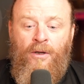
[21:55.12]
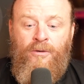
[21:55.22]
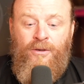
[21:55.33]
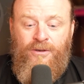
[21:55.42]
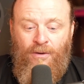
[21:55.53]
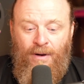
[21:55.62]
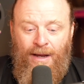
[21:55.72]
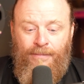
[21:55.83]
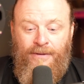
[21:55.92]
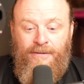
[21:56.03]
Just so
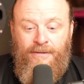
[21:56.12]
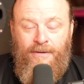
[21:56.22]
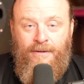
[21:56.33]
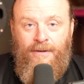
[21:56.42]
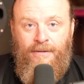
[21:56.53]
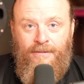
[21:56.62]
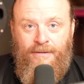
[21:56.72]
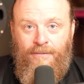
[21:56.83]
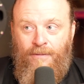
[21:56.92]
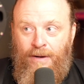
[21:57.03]
happens you could use
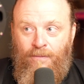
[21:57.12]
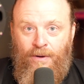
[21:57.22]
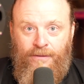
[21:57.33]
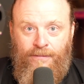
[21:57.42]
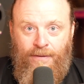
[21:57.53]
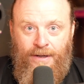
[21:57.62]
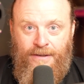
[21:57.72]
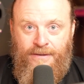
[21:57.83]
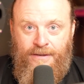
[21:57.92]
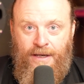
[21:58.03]
the Way
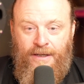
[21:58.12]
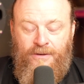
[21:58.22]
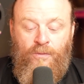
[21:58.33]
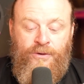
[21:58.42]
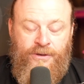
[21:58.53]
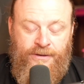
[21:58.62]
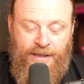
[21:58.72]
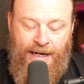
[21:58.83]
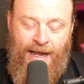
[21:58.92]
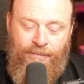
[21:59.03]
126, which is
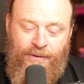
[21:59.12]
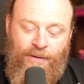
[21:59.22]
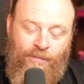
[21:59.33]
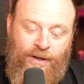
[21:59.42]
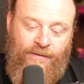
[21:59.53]
an app that we